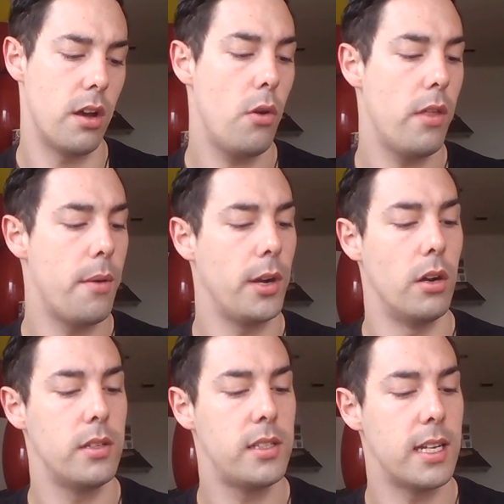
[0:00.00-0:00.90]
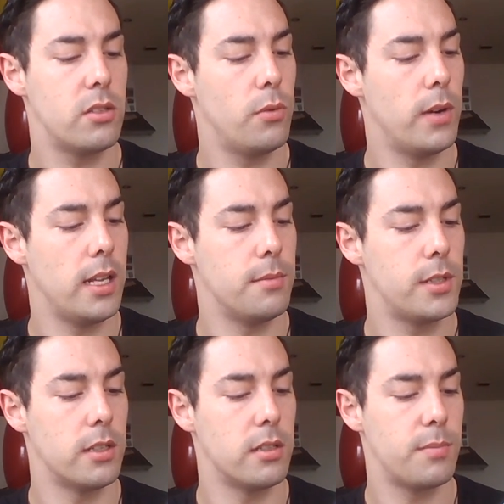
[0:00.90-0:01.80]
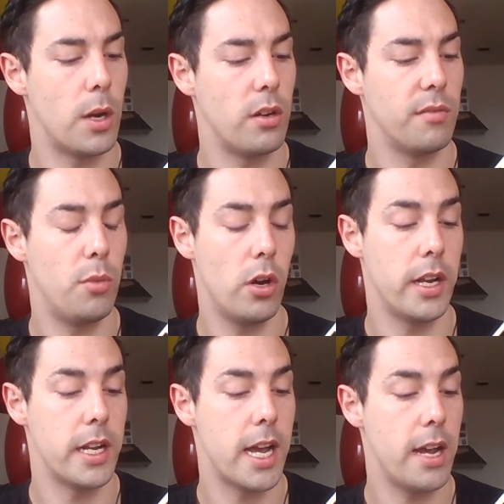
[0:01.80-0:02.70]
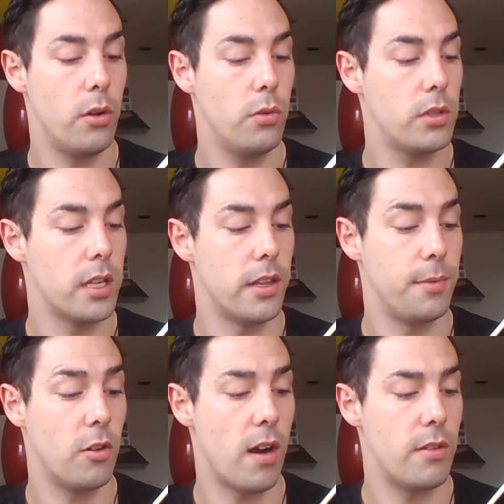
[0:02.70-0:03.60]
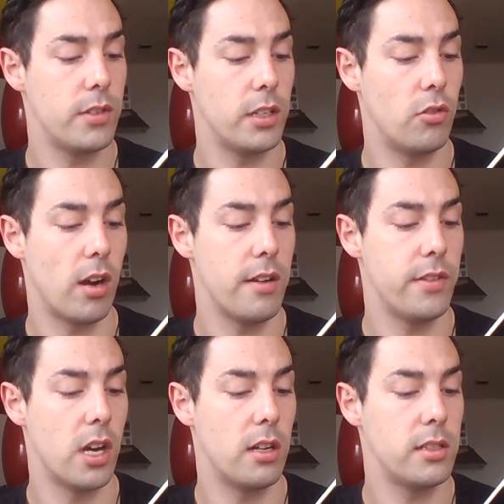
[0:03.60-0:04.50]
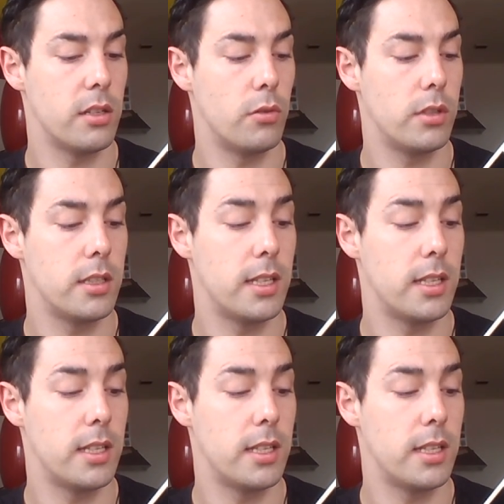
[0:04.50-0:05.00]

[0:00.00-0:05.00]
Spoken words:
Oh, there we go. Cecil Williamson spoke of putting a nail to the ground in graveyards in order